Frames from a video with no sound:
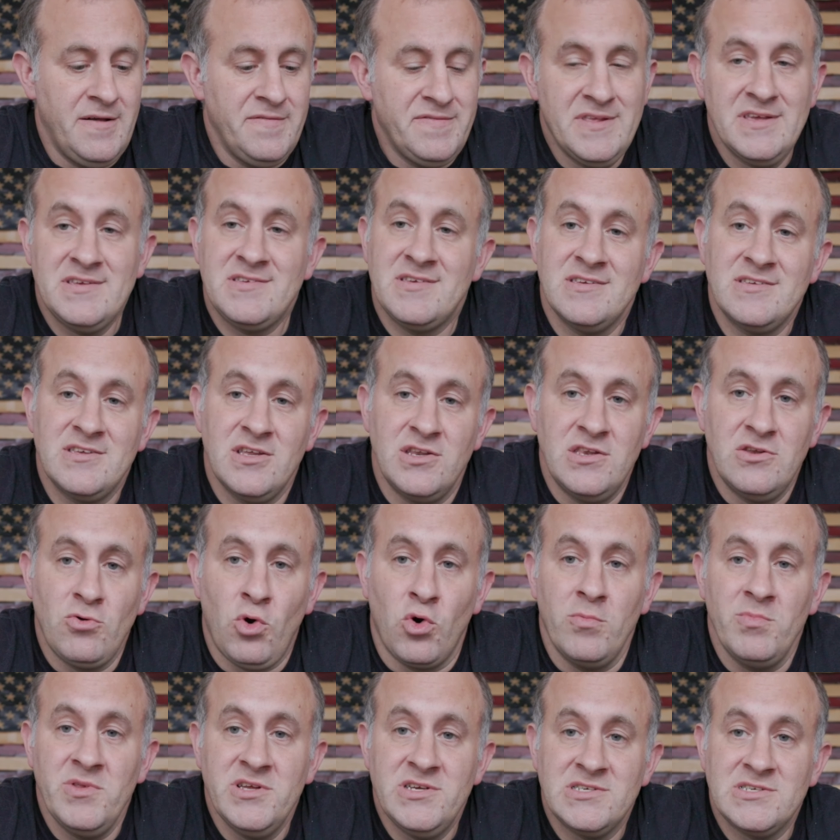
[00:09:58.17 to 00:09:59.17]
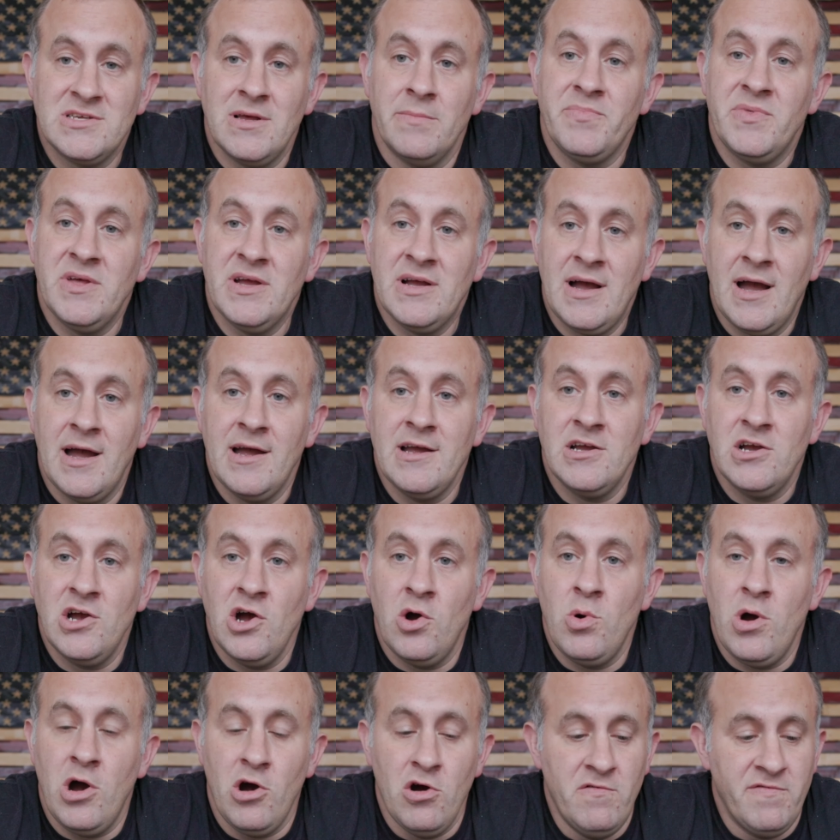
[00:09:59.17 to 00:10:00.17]
This isn't normally something I
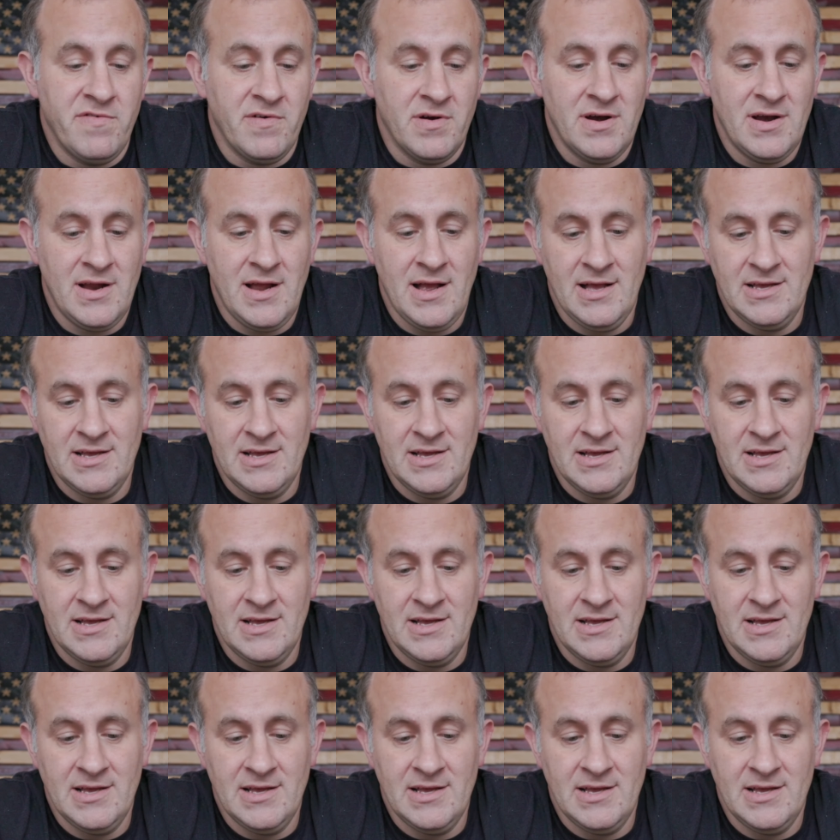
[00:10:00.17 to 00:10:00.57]
go over,